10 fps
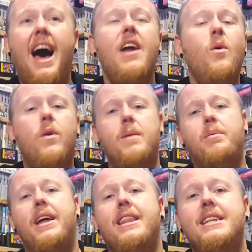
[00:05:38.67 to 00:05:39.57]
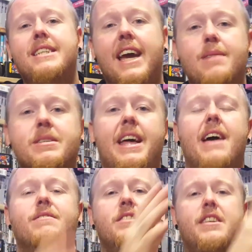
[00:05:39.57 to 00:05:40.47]
I don't want to play these games and
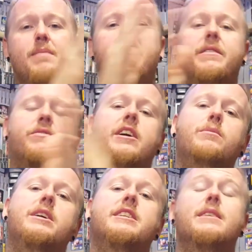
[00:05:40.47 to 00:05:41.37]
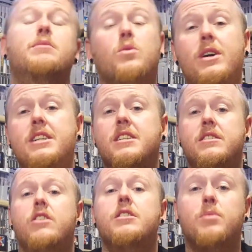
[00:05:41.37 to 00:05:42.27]
have such big frame rate skips to where it's
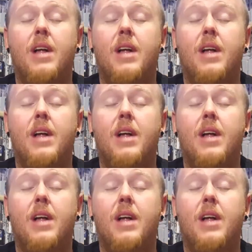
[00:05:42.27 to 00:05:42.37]
noticeable.